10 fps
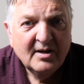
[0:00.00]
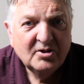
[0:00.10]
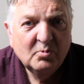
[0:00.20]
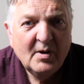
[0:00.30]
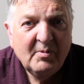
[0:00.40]

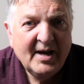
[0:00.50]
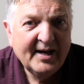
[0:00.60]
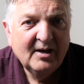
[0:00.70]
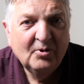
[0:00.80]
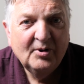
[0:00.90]
So where we
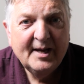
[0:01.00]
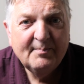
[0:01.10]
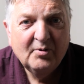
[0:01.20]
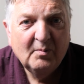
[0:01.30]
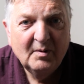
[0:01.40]
had low
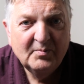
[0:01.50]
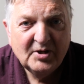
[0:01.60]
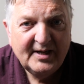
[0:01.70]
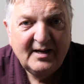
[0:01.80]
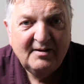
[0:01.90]
light problems
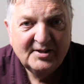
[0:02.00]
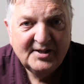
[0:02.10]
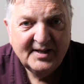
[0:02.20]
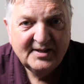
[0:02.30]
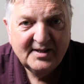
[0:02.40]
on any of the
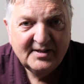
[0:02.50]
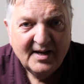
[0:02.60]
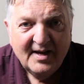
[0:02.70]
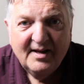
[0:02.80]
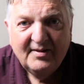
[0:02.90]
sensors,
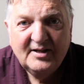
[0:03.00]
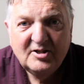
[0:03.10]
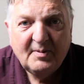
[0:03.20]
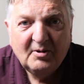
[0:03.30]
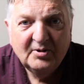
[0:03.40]
they're
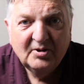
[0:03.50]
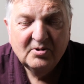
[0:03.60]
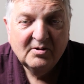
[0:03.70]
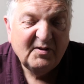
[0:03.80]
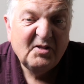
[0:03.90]
just about going to
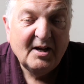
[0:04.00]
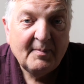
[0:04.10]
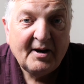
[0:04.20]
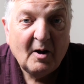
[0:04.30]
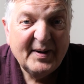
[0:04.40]
go. If you think
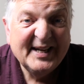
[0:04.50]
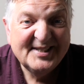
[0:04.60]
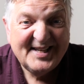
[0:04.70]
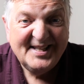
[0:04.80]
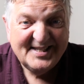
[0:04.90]
about how big a
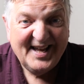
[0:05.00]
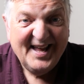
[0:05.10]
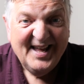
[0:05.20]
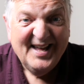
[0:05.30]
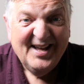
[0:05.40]
sensor
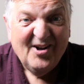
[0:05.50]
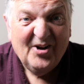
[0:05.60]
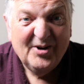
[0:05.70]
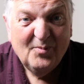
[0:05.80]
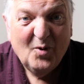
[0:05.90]

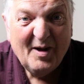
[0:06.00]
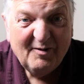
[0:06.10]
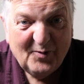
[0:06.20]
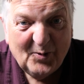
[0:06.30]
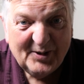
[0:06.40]
on a mobile
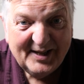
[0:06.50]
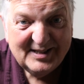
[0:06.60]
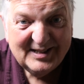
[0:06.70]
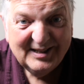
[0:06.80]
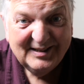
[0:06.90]
phone
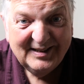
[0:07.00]
is,